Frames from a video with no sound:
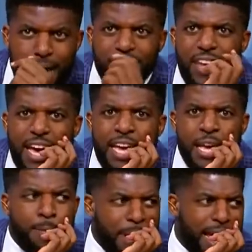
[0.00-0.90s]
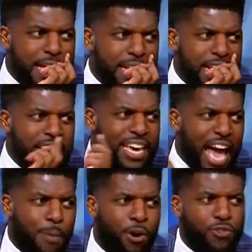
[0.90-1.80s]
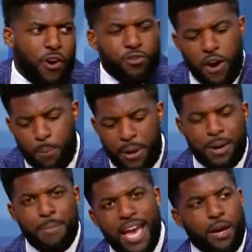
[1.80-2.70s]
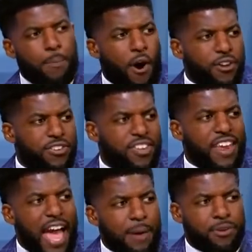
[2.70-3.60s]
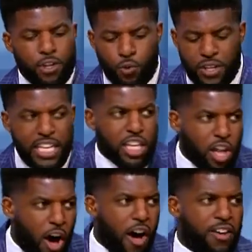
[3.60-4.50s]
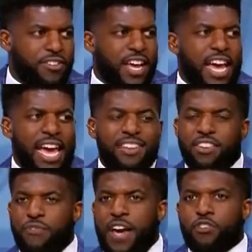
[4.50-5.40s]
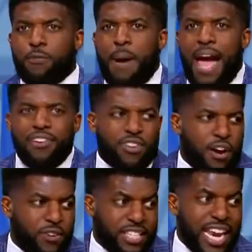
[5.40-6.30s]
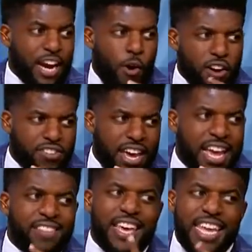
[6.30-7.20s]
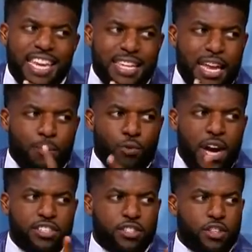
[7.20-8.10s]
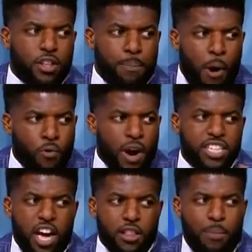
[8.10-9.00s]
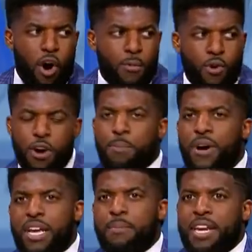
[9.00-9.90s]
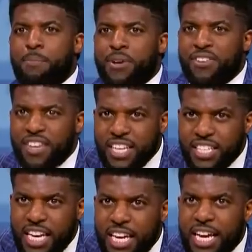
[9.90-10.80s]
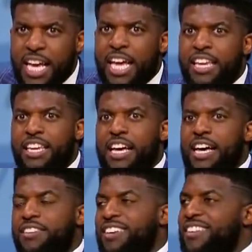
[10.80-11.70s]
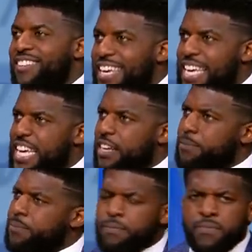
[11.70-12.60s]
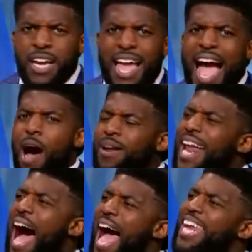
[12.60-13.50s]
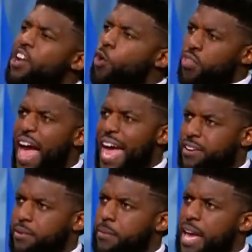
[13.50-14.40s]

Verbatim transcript: I say, man, Cowboys first round pick Micah Parsons is absolutely lost as defender in pass coverage. Then I go on to say they need to let him rush the rush on the ball more and put him in a position to succeed. Yeah. How did I know that?